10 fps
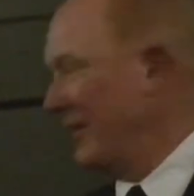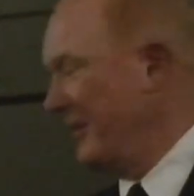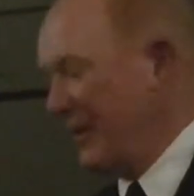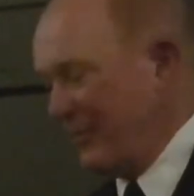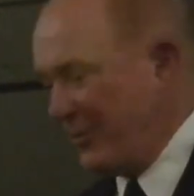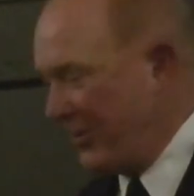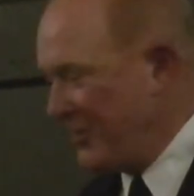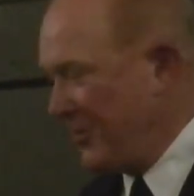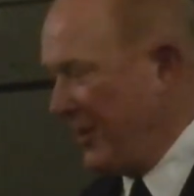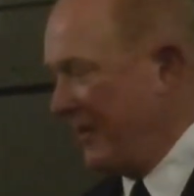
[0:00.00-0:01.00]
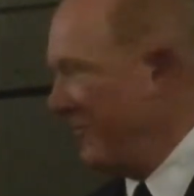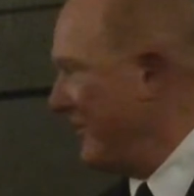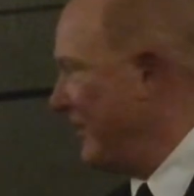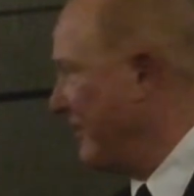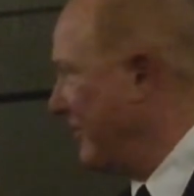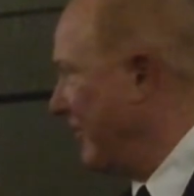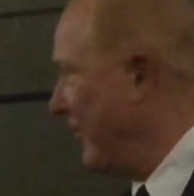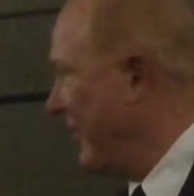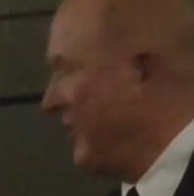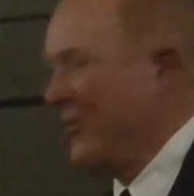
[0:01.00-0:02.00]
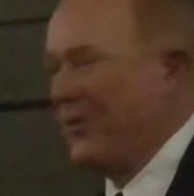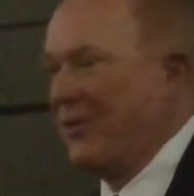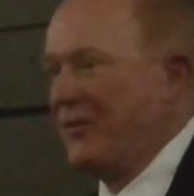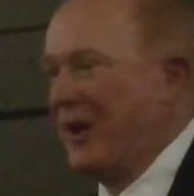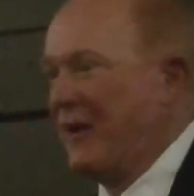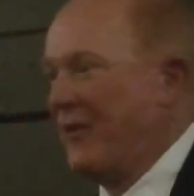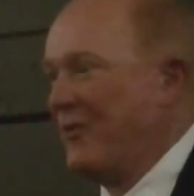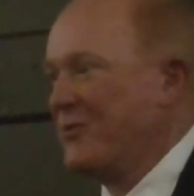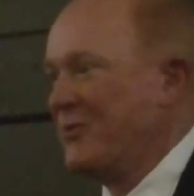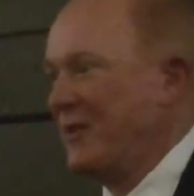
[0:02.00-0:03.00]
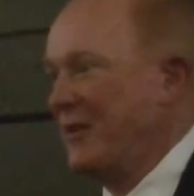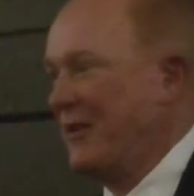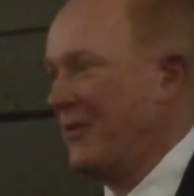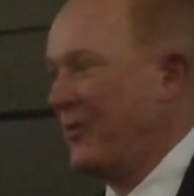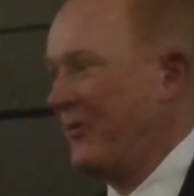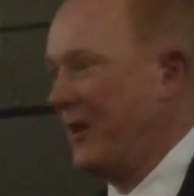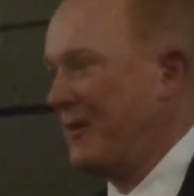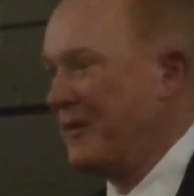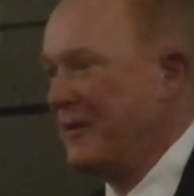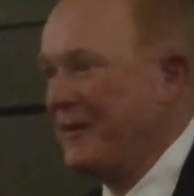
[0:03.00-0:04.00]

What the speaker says: And of course you have, you already know the guy that owns the Corvette.